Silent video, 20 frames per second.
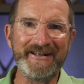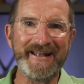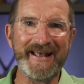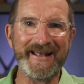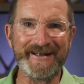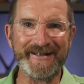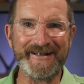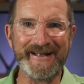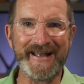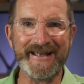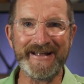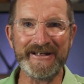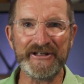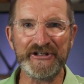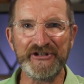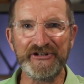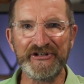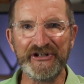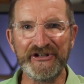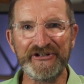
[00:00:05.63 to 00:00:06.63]

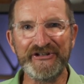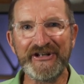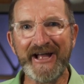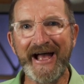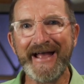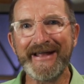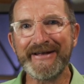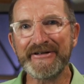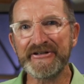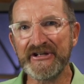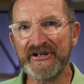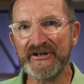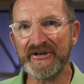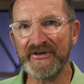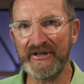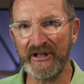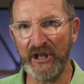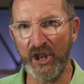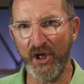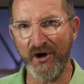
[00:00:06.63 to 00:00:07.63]
dedicated to
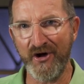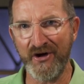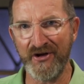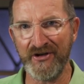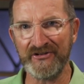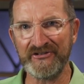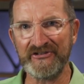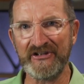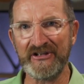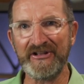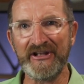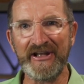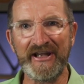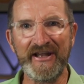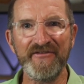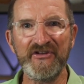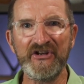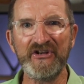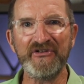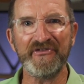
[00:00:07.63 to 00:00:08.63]
dietary laws and the
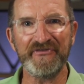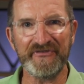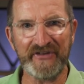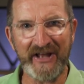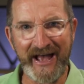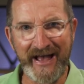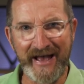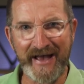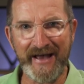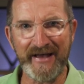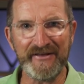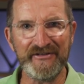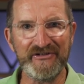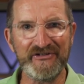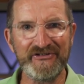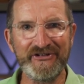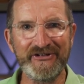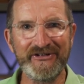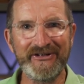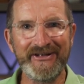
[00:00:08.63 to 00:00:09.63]
giving of
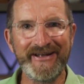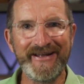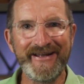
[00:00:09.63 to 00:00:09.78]
tithes.